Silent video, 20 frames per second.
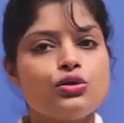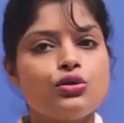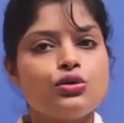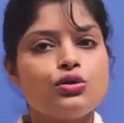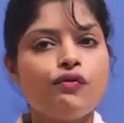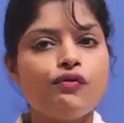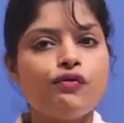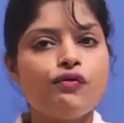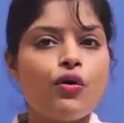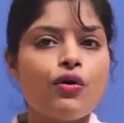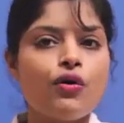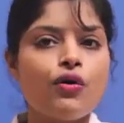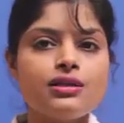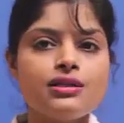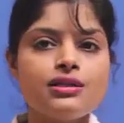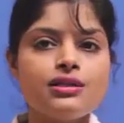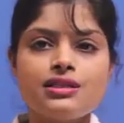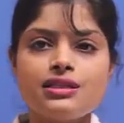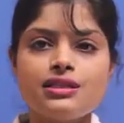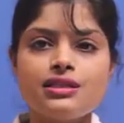to
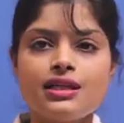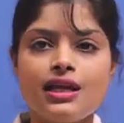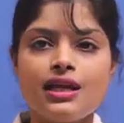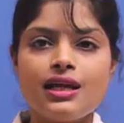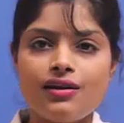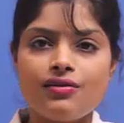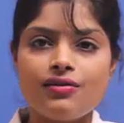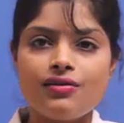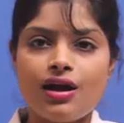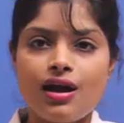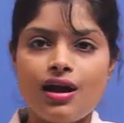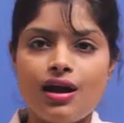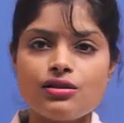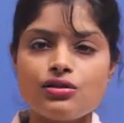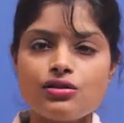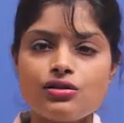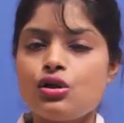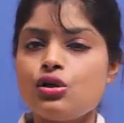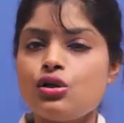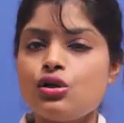fluoridated
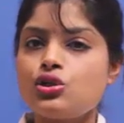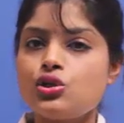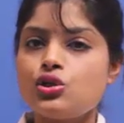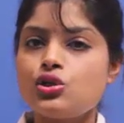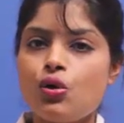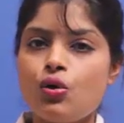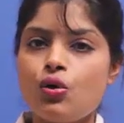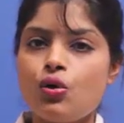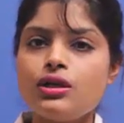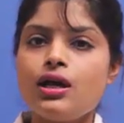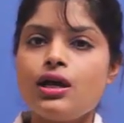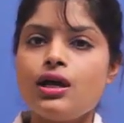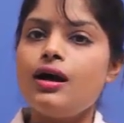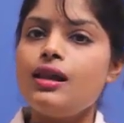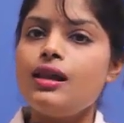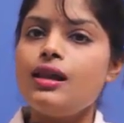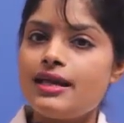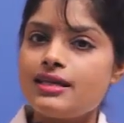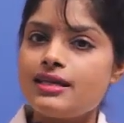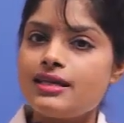areas showed
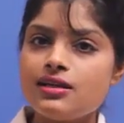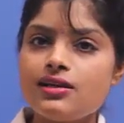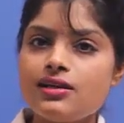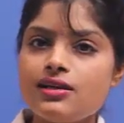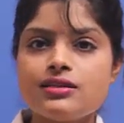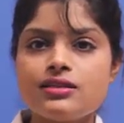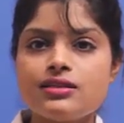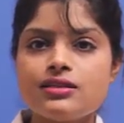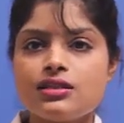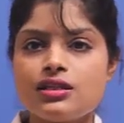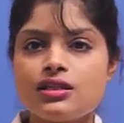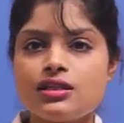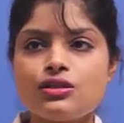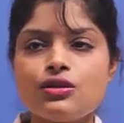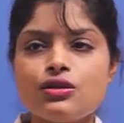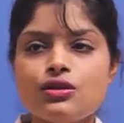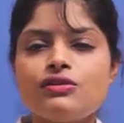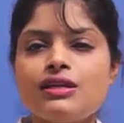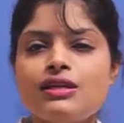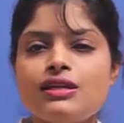a lesser
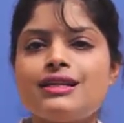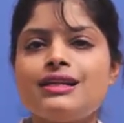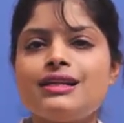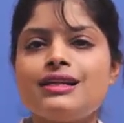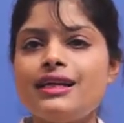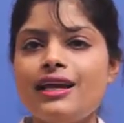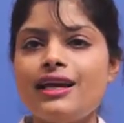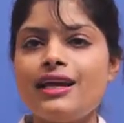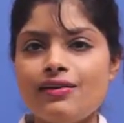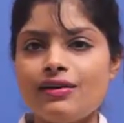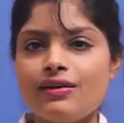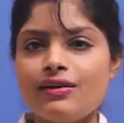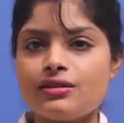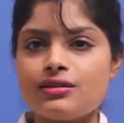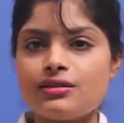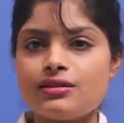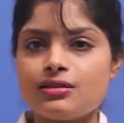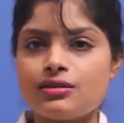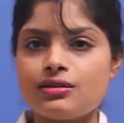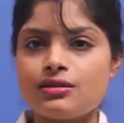incidence of dental
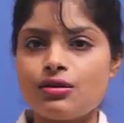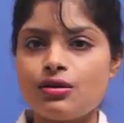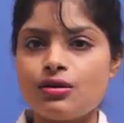caries.